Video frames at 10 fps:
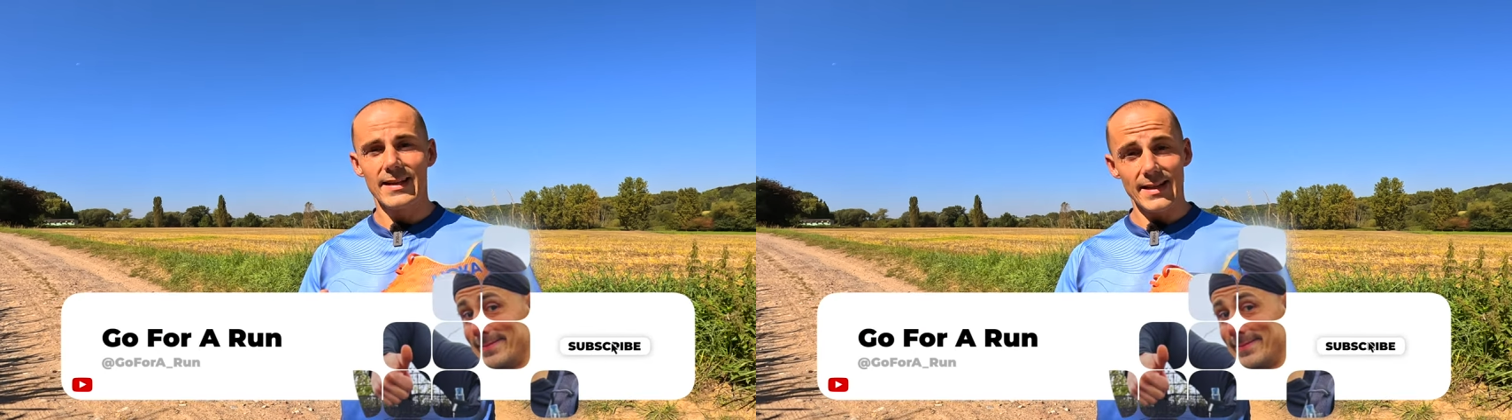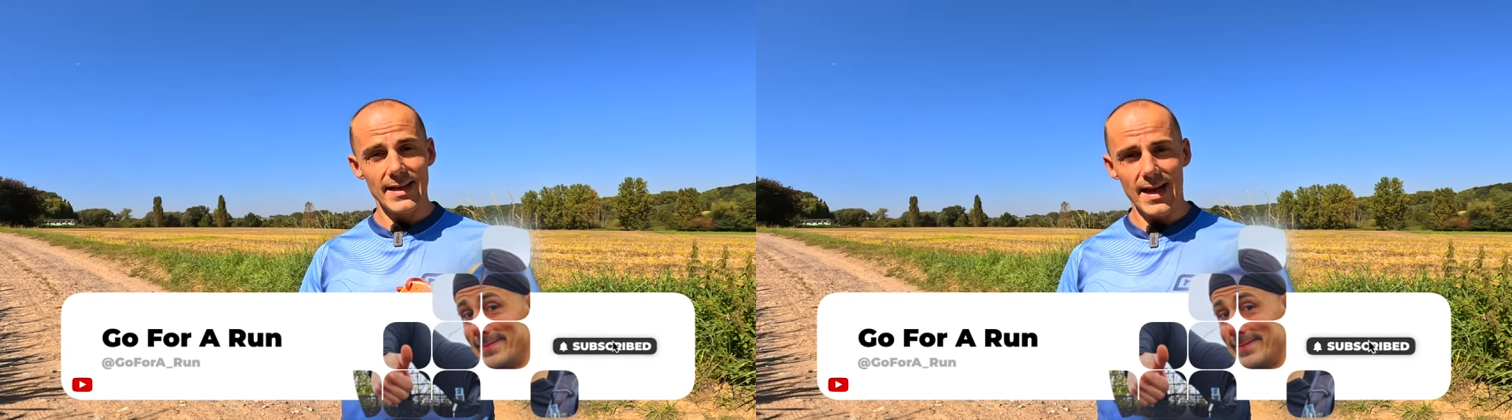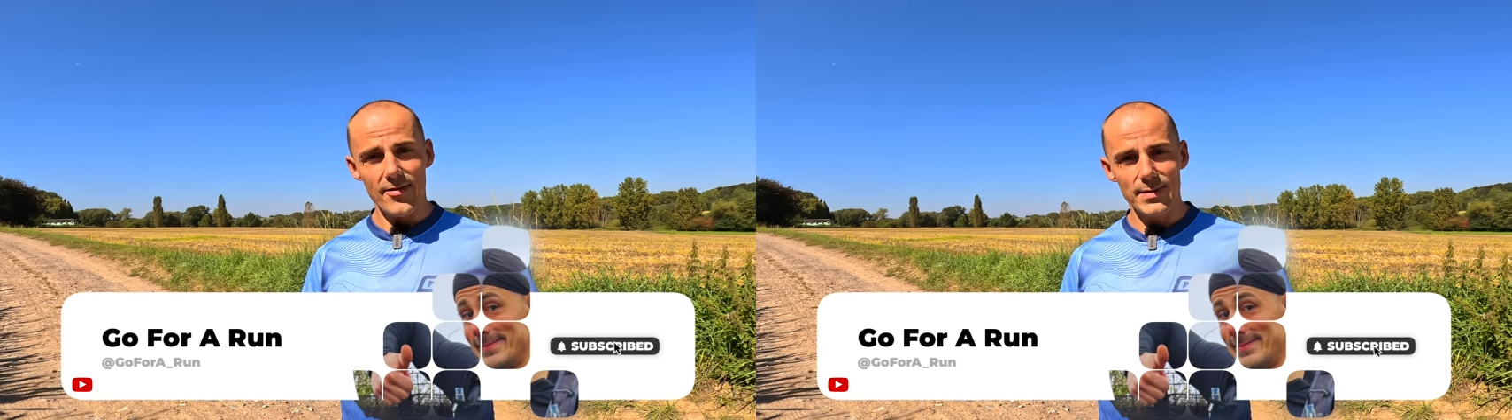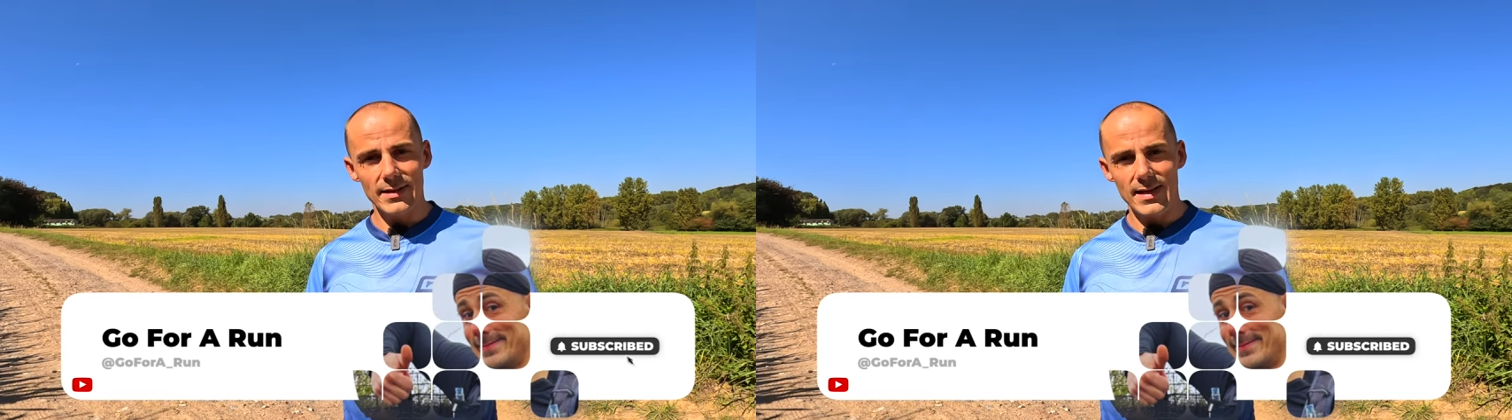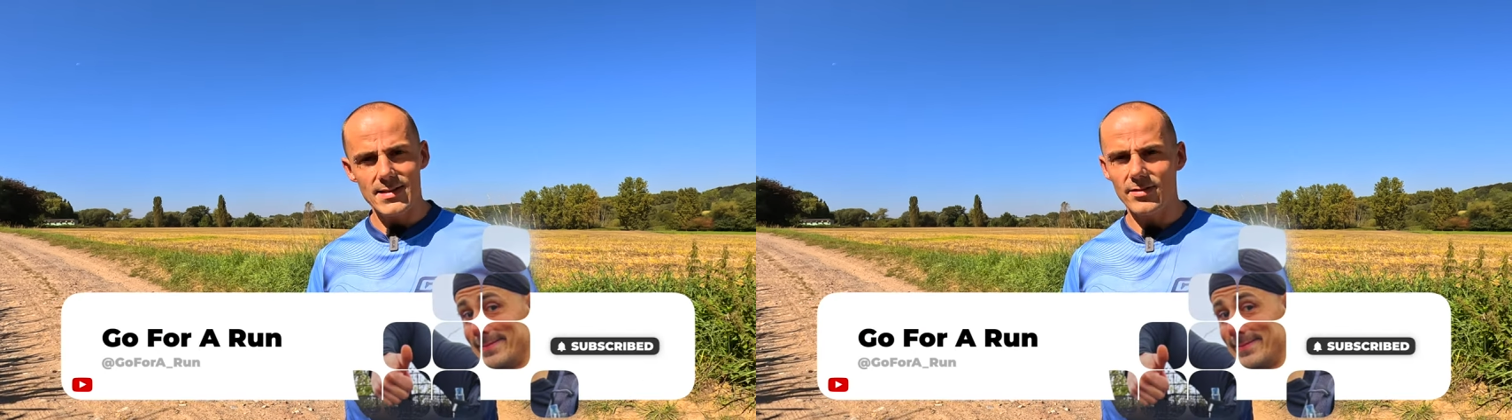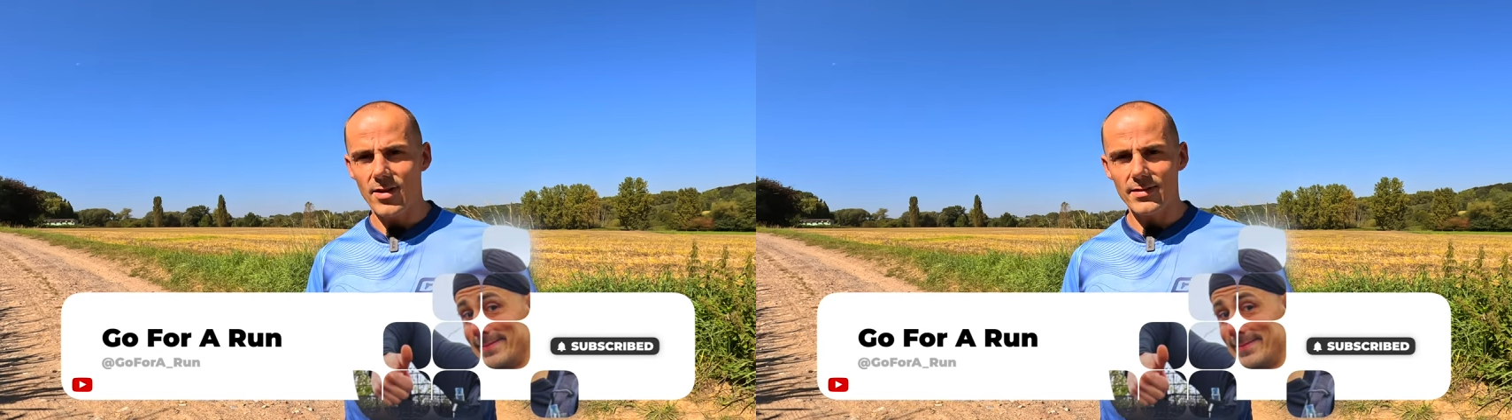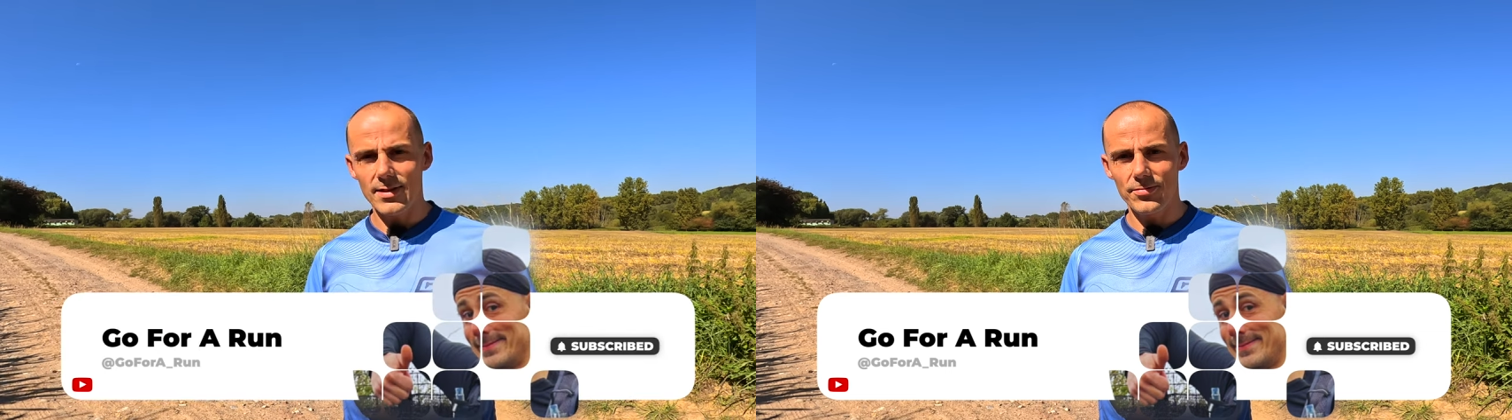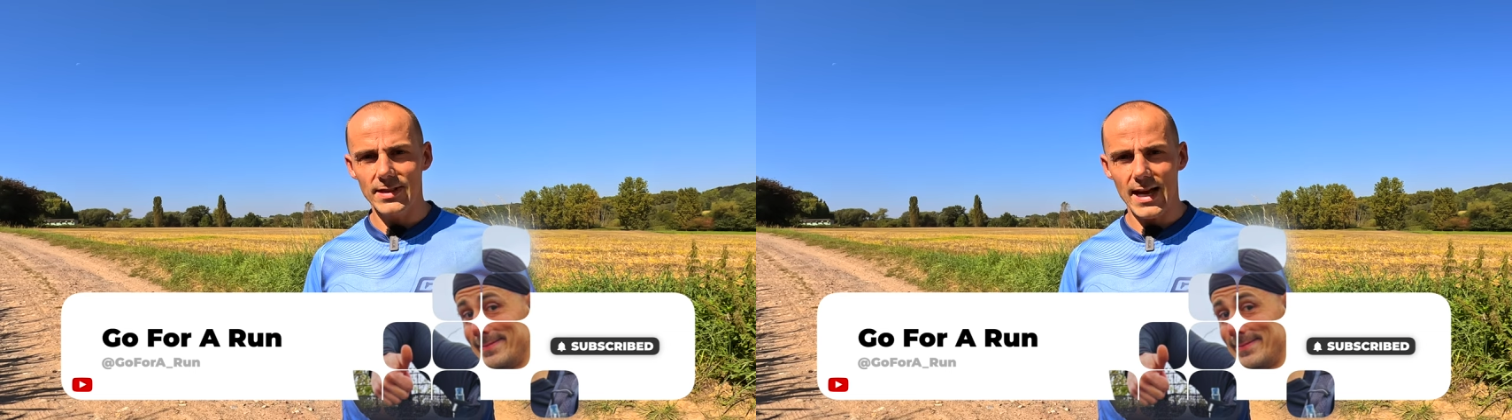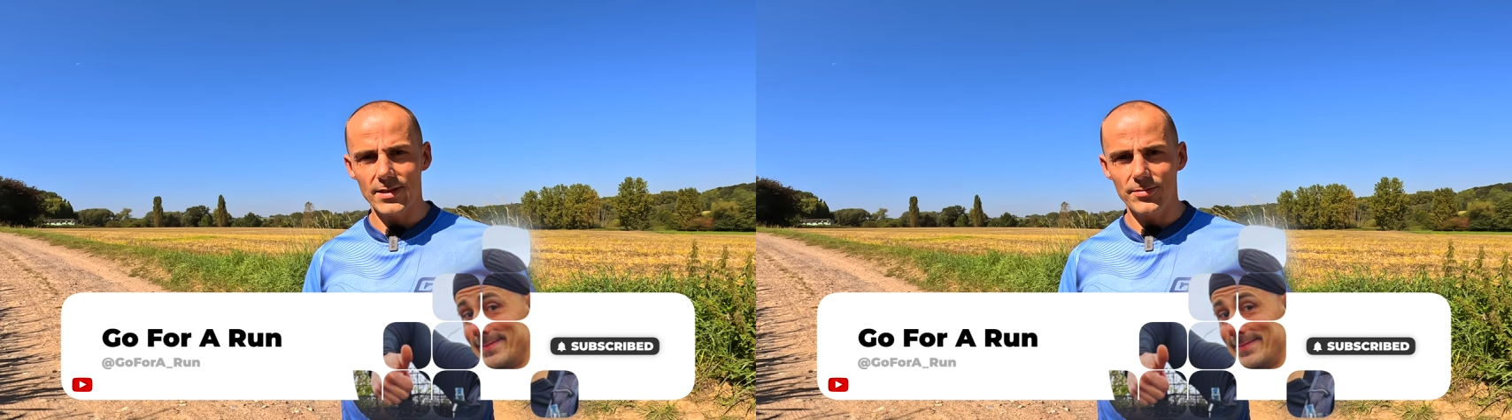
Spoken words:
They have been tested on different kinds